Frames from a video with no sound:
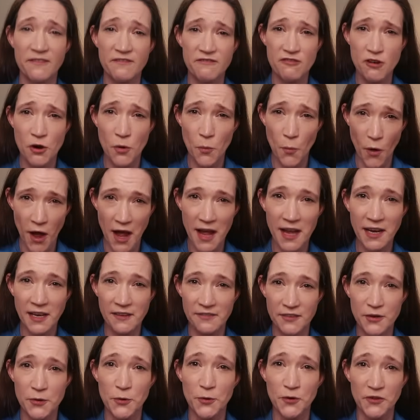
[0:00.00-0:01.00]
For a while,
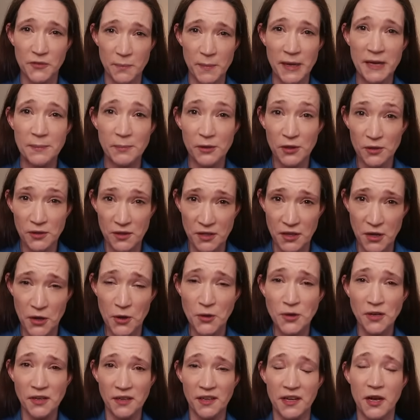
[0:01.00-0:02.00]
of course, people
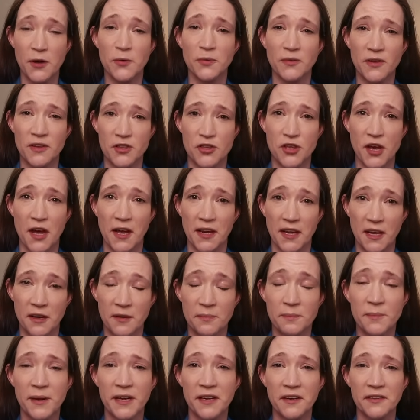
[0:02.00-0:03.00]
couldn't go to China
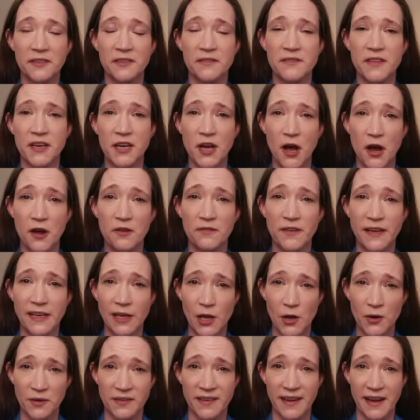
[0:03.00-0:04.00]
because of the COVID
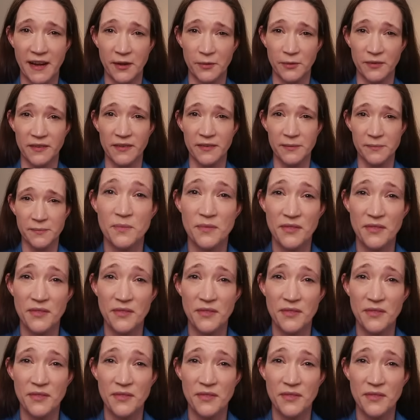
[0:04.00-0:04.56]
lockdowns.